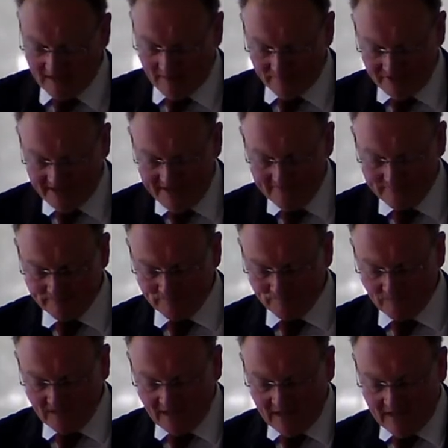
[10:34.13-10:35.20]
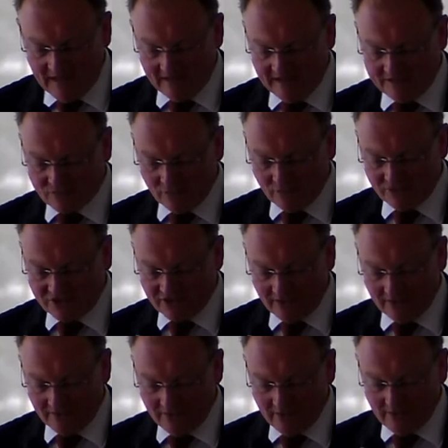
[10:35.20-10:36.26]
company, is
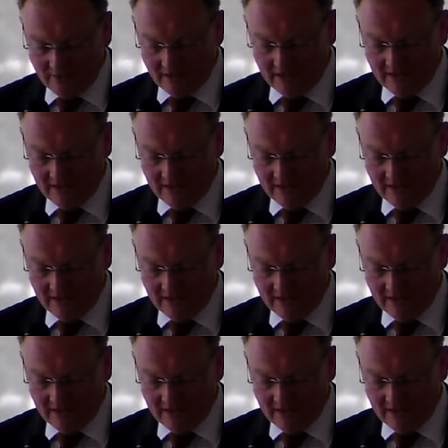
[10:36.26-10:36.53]
also